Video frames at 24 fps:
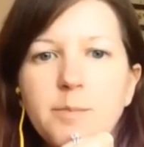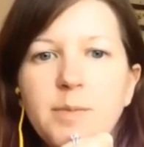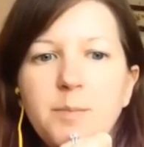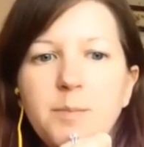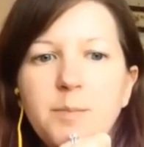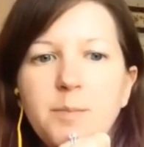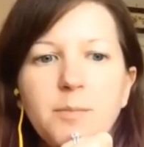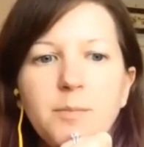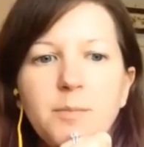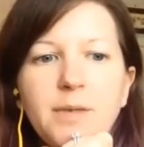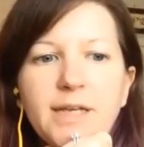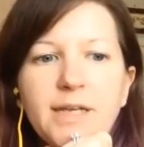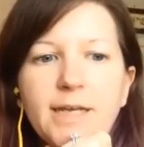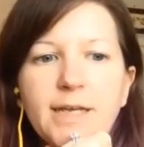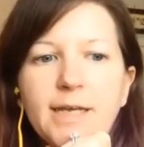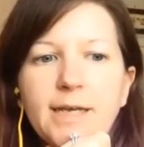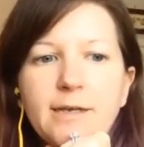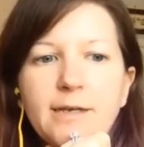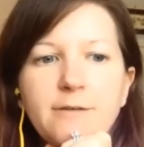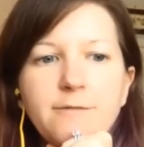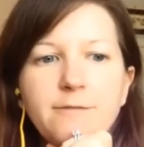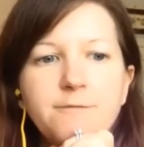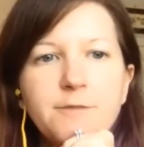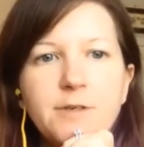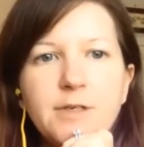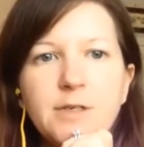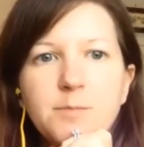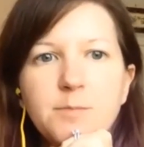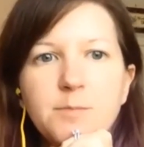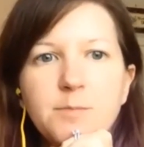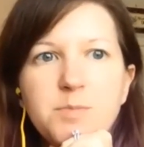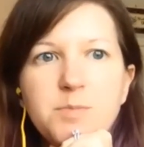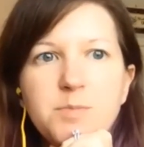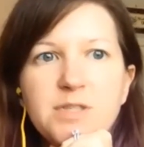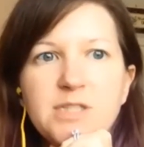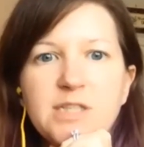people might have
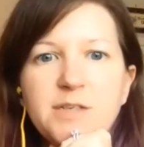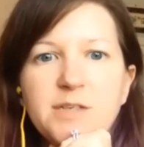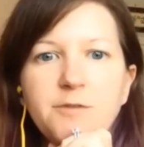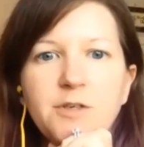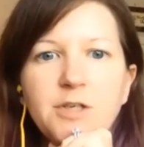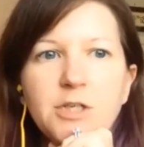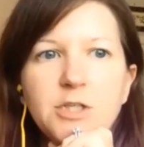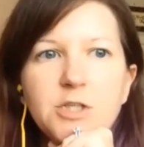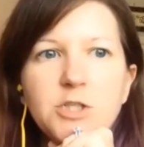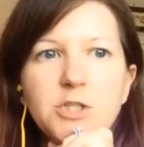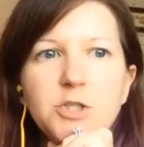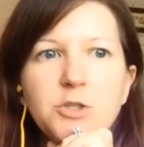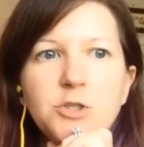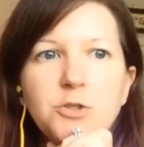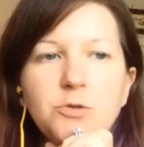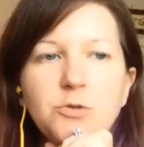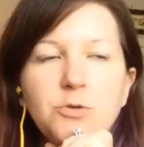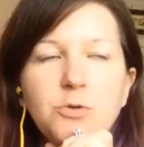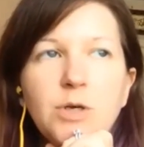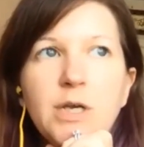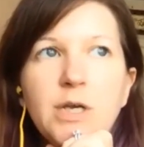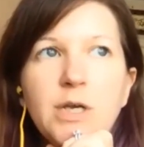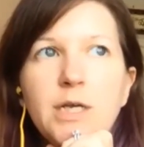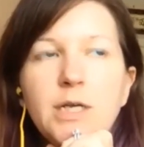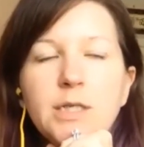specific to